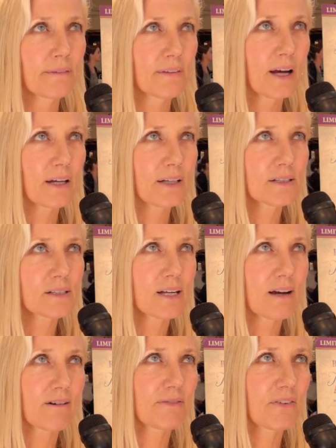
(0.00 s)
that is
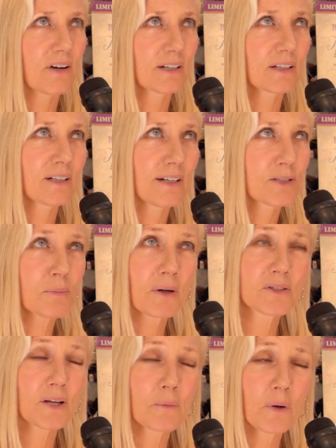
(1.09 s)
terrifying, and I
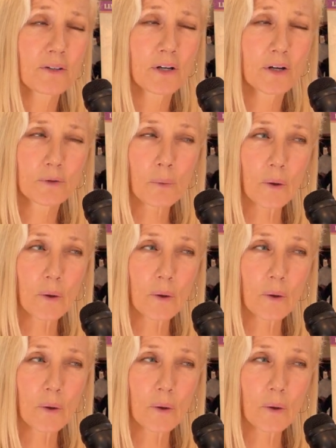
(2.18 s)
suppose I won't know